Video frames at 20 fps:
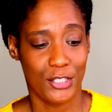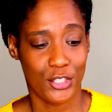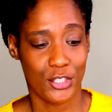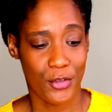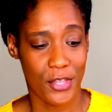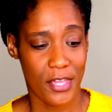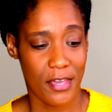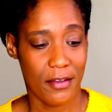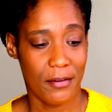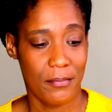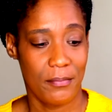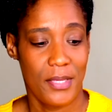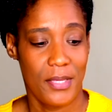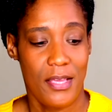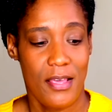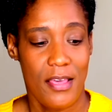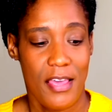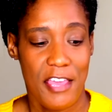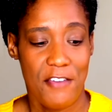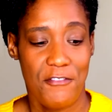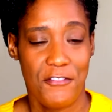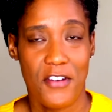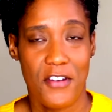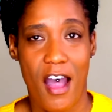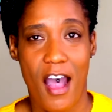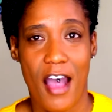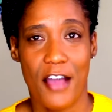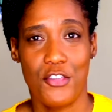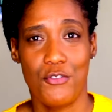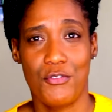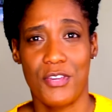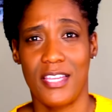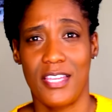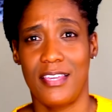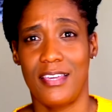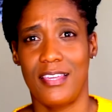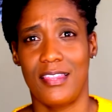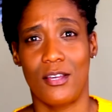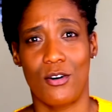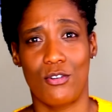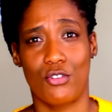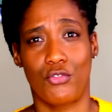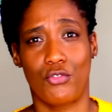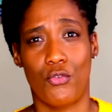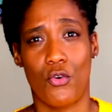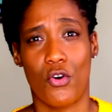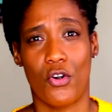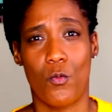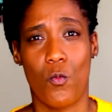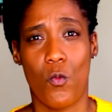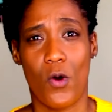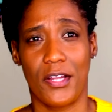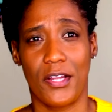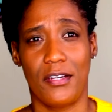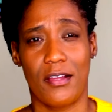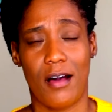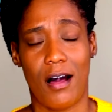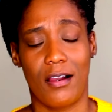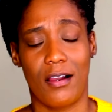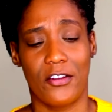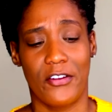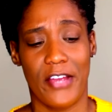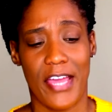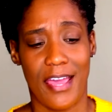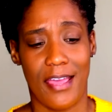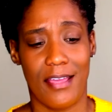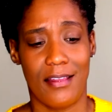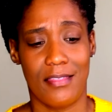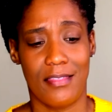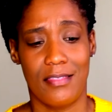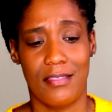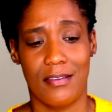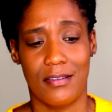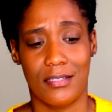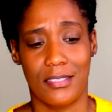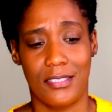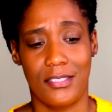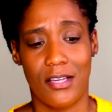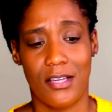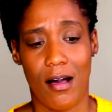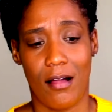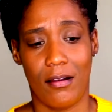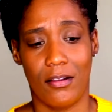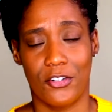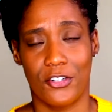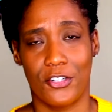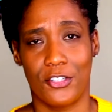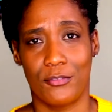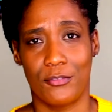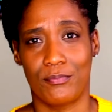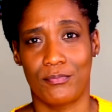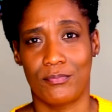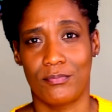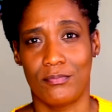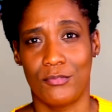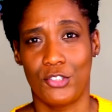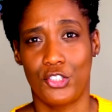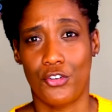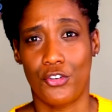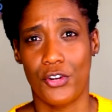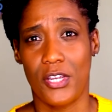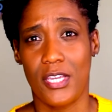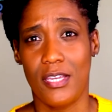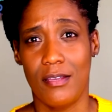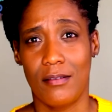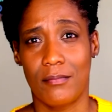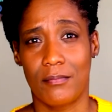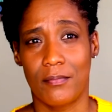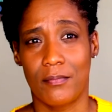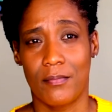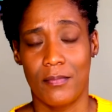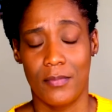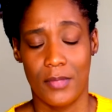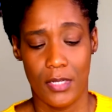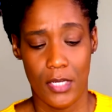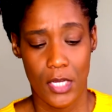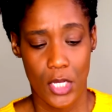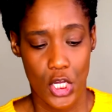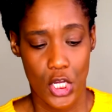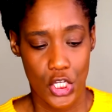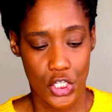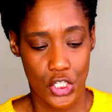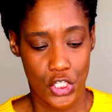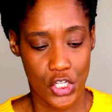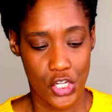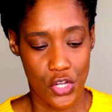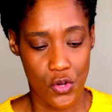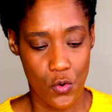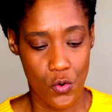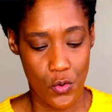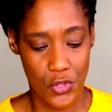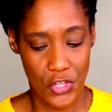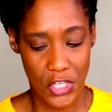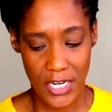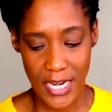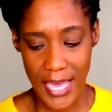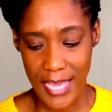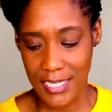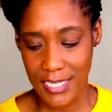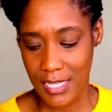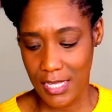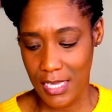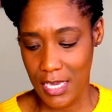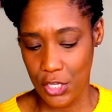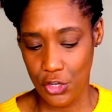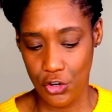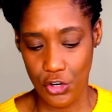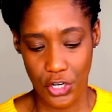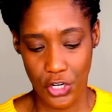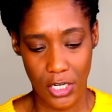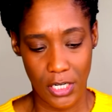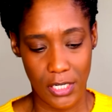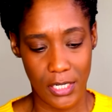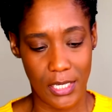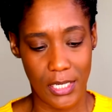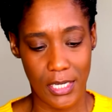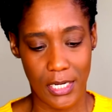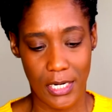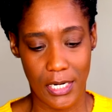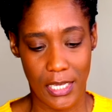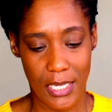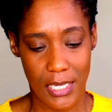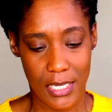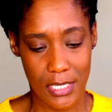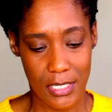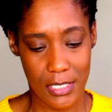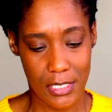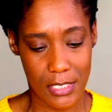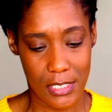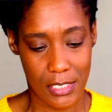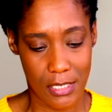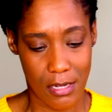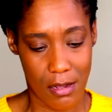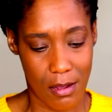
yeah. If not, you can get those for $1 at the Dollar Tree. So the next thing you're gonna need is